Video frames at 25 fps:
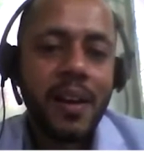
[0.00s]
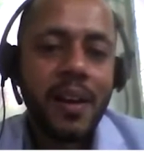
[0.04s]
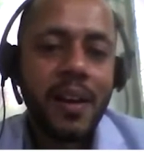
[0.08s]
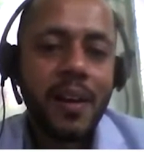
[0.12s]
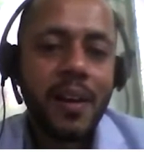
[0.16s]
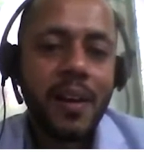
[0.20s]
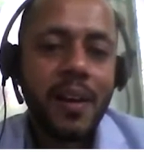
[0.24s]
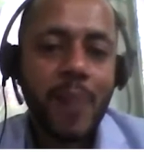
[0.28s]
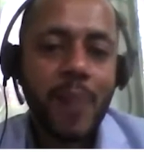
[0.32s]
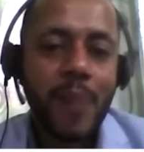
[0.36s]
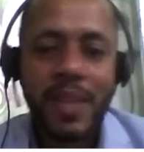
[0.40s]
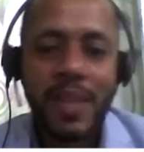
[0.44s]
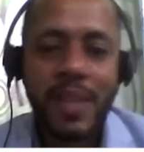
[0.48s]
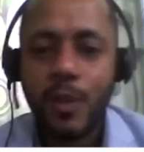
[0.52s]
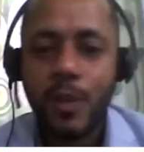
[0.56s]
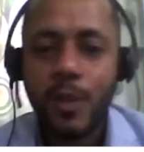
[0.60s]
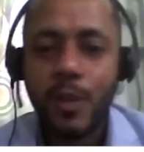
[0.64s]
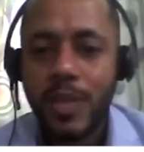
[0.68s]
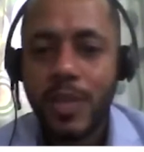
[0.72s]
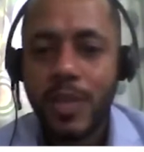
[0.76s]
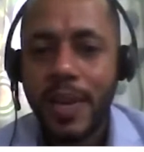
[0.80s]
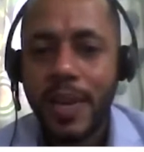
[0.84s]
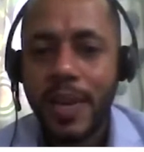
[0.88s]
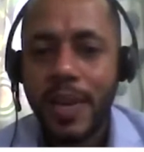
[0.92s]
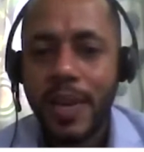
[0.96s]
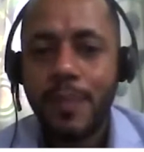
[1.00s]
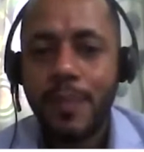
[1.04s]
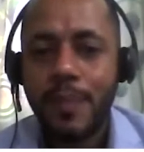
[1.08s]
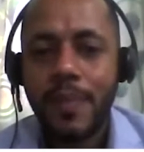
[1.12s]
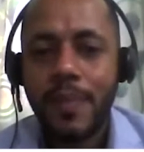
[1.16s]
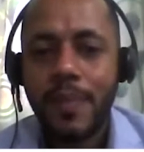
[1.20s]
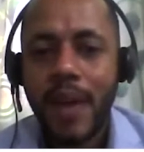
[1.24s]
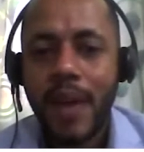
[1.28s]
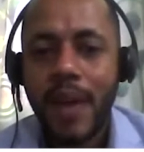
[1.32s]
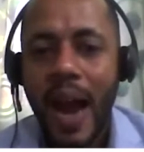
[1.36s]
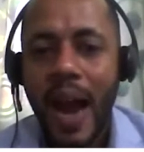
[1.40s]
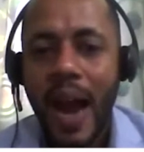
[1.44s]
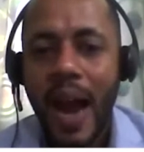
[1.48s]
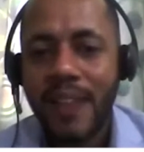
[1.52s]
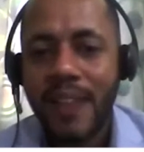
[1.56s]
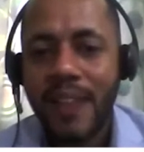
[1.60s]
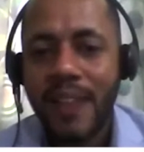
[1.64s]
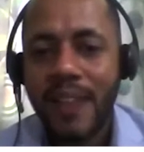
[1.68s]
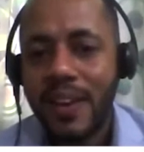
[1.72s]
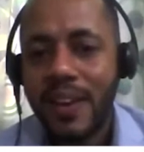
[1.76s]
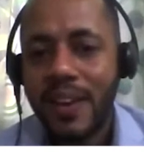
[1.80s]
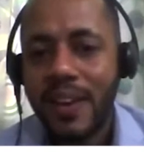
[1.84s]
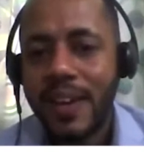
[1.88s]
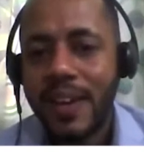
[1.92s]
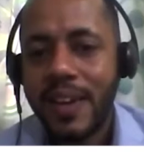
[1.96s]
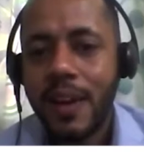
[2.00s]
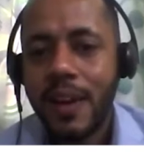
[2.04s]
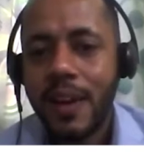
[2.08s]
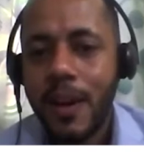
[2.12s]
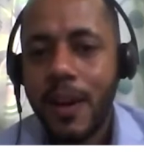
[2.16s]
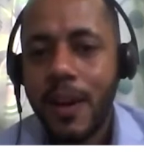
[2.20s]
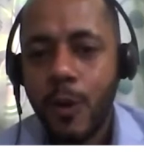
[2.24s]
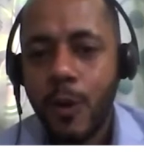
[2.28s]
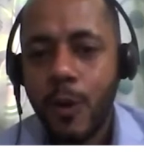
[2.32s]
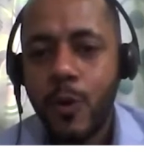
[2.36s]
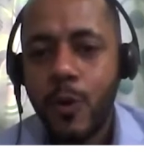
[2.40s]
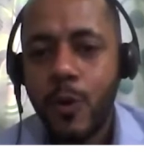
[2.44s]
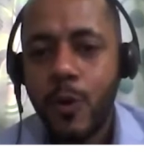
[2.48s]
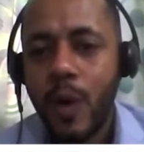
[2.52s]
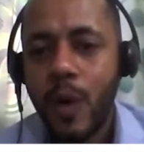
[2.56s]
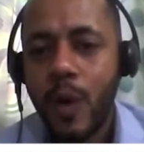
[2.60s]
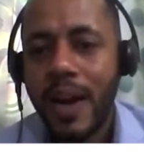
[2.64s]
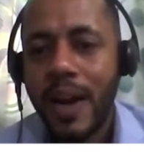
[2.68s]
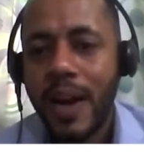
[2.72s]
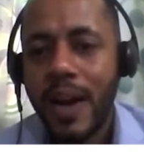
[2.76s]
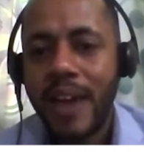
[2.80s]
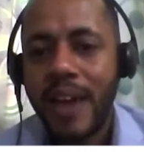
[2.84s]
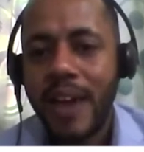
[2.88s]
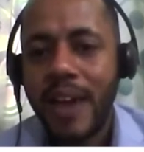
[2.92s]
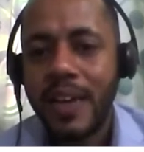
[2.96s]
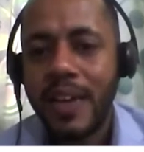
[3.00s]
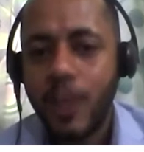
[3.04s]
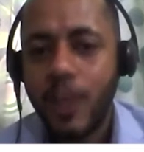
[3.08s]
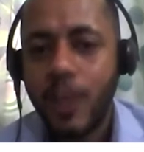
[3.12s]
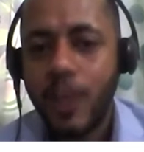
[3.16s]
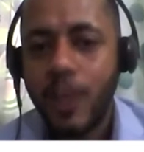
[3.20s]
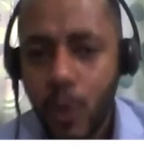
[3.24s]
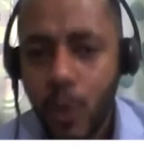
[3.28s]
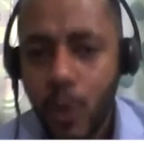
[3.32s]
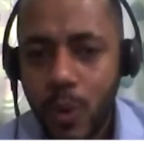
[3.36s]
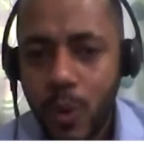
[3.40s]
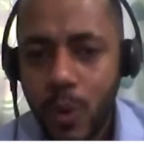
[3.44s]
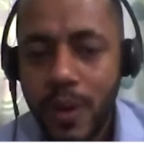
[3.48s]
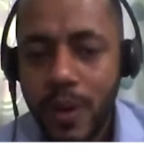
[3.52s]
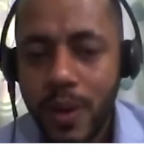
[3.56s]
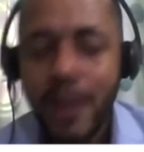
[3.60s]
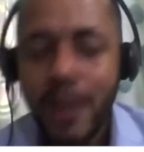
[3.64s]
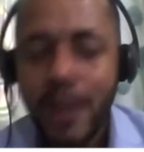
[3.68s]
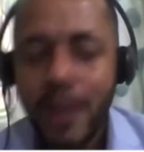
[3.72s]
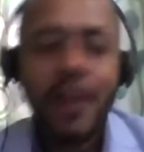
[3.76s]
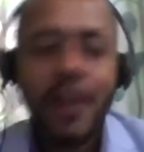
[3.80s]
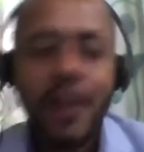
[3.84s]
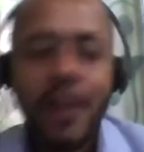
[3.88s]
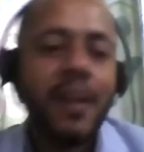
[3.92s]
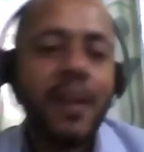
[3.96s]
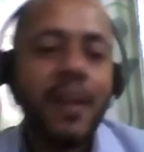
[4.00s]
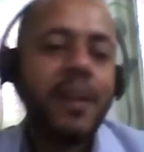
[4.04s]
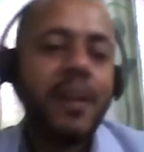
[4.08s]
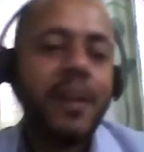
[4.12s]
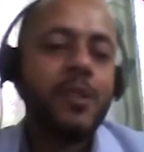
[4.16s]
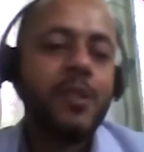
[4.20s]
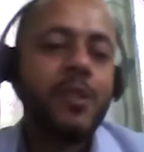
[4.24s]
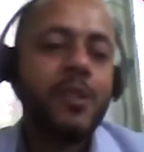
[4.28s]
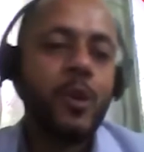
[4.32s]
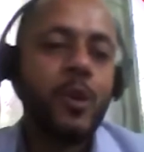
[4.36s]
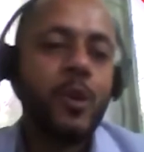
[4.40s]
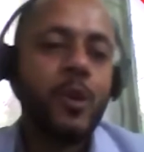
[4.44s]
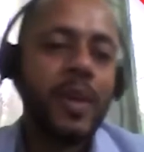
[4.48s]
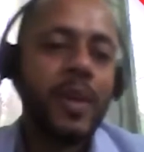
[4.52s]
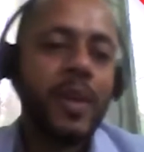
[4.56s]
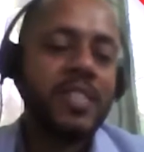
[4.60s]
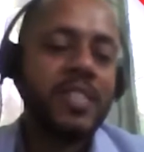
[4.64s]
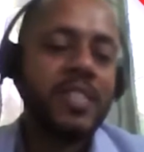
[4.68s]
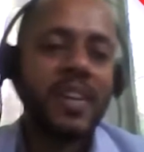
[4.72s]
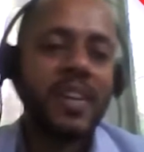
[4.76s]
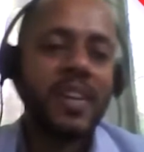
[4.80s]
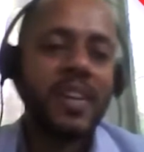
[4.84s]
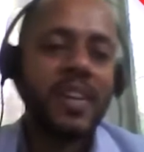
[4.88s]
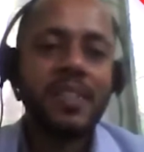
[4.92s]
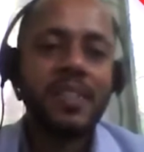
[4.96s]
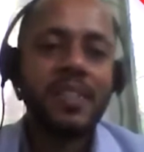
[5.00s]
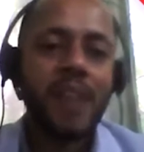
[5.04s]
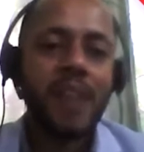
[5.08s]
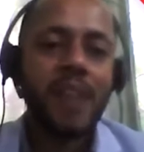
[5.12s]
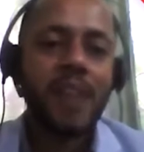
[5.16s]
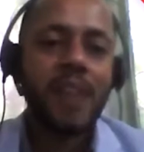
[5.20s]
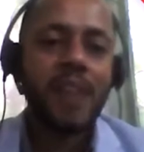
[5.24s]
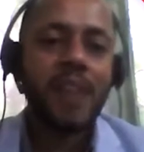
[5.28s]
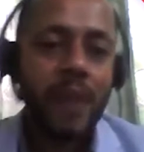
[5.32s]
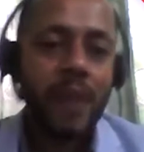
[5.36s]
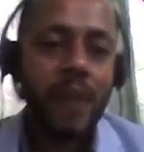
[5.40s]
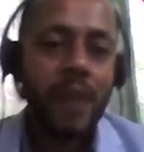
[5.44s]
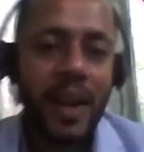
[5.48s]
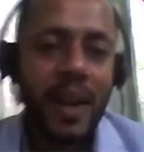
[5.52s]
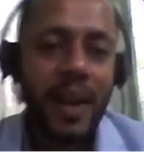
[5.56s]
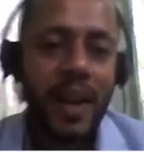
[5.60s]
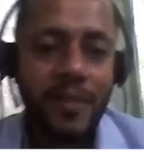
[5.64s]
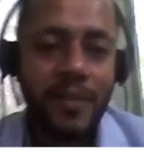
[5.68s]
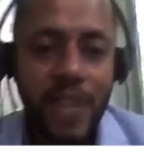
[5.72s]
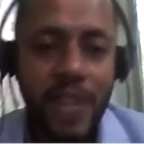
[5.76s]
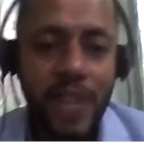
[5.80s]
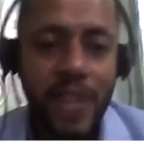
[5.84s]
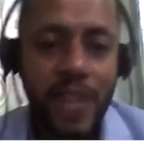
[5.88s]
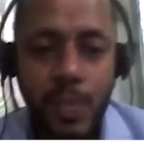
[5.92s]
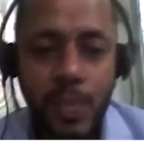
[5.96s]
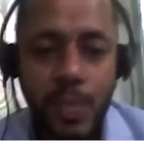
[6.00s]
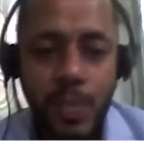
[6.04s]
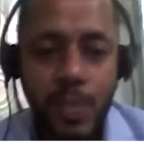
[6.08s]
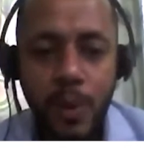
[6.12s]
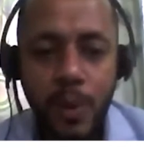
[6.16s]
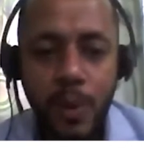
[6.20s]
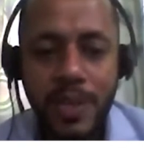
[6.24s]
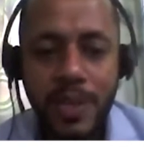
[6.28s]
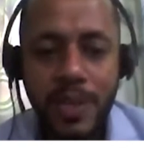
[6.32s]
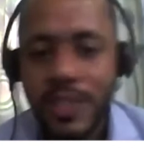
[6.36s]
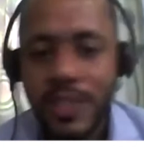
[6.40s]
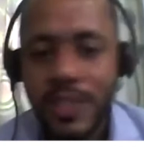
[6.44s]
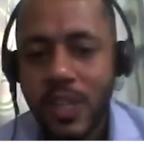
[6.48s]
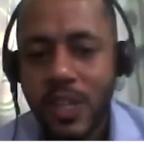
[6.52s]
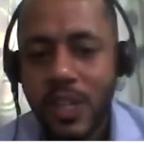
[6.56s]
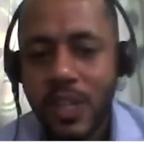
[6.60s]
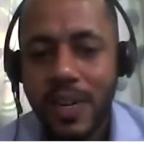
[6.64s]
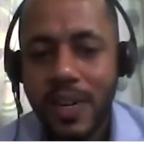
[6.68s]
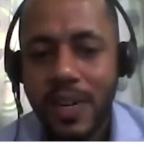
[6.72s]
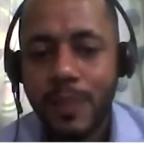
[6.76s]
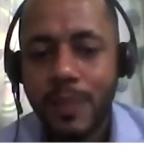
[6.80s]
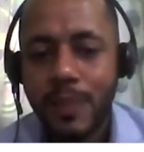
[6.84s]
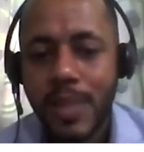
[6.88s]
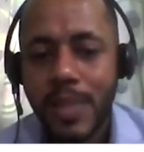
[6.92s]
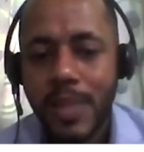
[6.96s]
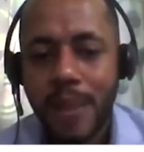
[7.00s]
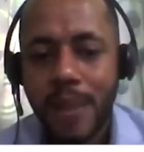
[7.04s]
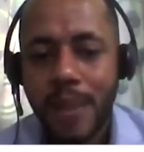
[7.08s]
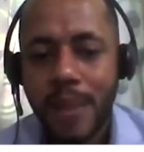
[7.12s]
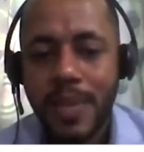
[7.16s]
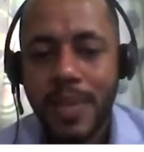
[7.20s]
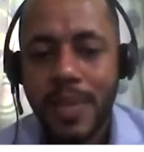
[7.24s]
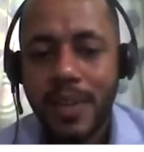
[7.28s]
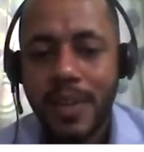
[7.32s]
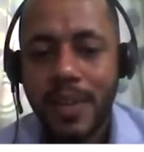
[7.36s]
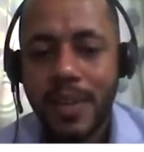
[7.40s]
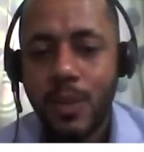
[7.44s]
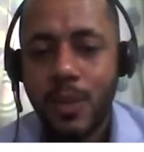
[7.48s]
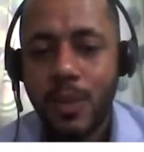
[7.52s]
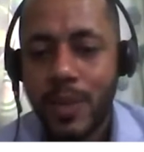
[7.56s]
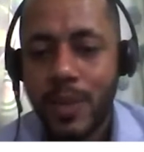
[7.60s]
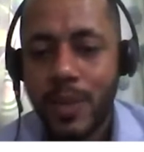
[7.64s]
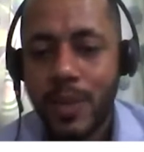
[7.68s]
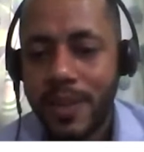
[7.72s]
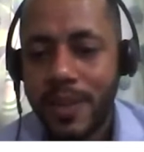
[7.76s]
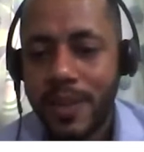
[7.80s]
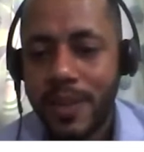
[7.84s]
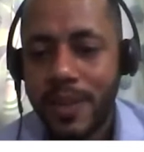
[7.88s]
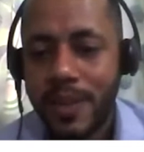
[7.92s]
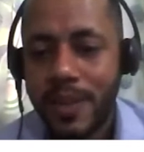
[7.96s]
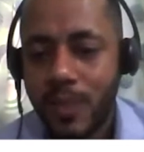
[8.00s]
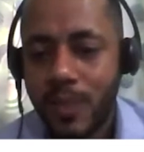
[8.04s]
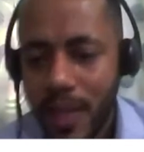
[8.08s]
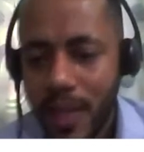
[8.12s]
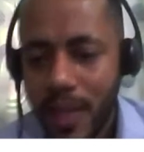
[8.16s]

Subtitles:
by the username @new to Acadia U. So you can check us out at Facebook, Instagram, Snapchat, and Twitter as well.